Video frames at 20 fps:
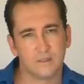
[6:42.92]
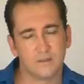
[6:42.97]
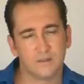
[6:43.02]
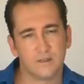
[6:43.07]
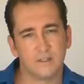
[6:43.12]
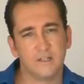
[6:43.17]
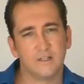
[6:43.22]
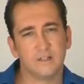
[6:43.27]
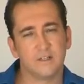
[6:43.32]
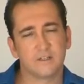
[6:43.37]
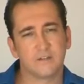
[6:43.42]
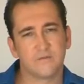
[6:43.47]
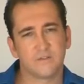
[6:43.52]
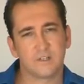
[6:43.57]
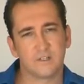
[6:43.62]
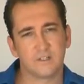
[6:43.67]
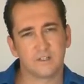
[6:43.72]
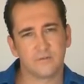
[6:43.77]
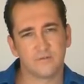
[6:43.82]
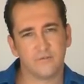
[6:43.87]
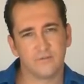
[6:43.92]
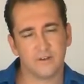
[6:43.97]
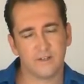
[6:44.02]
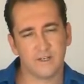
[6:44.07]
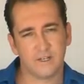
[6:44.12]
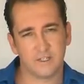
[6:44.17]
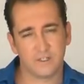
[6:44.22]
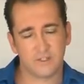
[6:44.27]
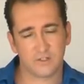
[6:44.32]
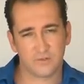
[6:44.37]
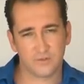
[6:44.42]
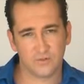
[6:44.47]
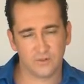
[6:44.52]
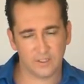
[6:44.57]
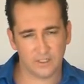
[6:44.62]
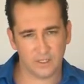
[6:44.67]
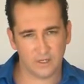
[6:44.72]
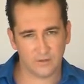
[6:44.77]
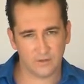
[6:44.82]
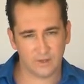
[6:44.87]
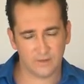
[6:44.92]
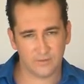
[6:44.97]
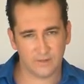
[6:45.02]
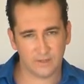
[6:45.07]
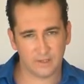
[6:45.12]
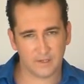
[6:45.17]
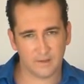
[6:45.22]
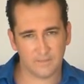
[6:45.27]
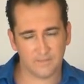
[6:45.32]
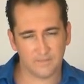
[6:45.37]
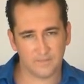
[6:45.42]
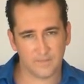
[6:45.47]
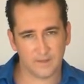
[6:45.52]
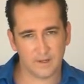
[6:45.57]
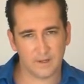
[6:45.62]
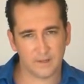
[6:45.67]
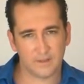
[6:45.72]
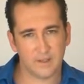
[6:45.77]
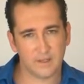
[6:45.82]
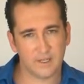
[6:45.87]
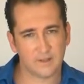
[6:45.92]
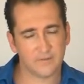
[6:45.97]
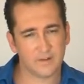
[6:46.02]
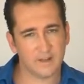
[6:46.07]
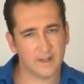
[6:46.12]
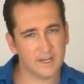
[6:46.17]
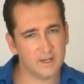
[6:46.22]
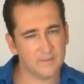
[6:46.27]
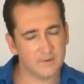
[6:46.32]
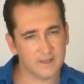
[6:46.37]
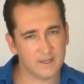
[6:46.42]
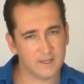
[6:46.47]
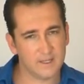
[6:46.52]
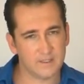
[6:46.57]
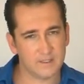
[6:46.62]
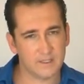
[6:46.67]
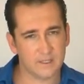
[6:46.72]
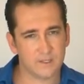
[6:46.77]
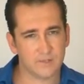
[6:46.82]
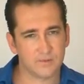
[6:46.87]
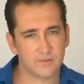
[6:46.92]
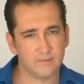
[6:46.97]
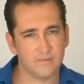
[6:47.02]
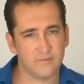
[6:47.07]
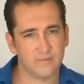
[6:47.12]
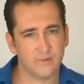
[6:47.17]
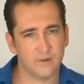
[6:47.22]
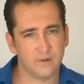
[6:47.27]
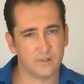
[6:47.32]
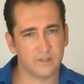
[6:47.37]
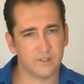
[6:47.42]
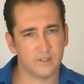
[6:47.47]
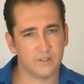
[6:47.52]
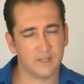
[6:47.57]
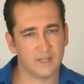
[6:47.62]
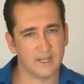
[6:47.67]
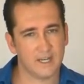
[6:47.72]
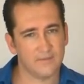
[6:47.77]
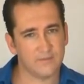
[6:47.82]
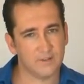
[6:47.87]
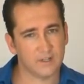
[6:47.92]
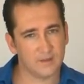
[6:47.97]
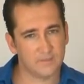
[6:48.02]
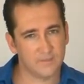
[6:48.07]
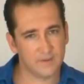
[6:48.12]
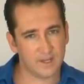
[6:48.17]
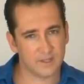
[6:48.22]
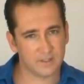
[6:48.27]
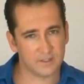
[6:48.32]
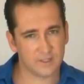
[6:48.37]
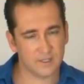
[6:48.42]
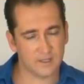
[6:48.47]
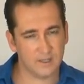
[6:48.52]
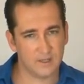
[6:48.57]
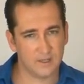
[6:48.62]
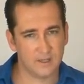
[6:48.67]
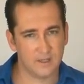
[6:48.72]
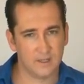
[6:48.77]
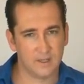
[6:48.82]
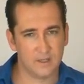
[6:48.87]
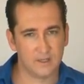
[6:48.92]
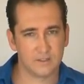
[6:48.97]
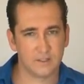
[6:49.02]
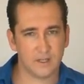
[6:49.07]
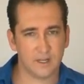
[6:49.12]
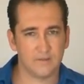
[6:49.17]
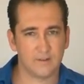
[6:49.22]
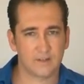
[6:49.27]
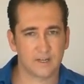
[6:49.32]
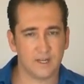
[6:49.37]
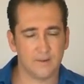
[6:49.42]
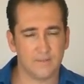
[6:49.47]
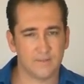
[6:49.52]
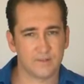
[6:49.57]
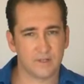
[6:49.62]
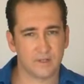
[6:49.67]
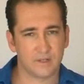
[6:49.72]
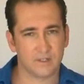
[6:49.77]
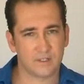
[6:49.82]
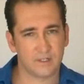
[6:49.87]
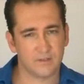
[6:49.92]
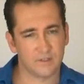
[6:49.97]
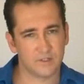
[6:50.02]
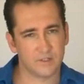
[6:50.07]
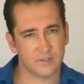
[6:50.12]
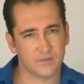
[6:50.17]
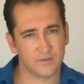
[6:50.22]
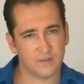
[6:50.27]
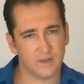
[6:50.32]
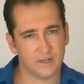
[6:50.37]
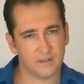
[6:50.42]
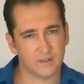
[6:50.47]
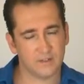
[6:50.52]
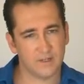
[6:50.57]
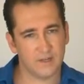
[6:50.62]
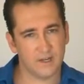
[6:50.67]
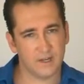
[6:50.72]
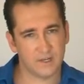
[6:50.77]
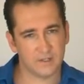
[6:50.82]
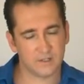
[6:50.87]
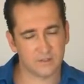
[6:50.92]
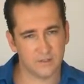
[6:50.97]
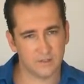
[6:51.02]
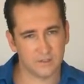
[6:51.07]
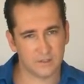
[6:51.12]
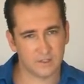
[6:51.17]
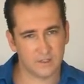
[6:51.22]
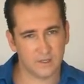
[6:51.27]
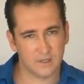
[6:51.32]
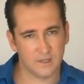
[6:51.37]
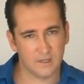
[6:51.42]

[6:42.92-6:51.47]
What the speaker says: The illness of schizophrenia is truly horrific, and I think if anyone has the extreme fortune to have the capacity to overcome such serious trials and harshness,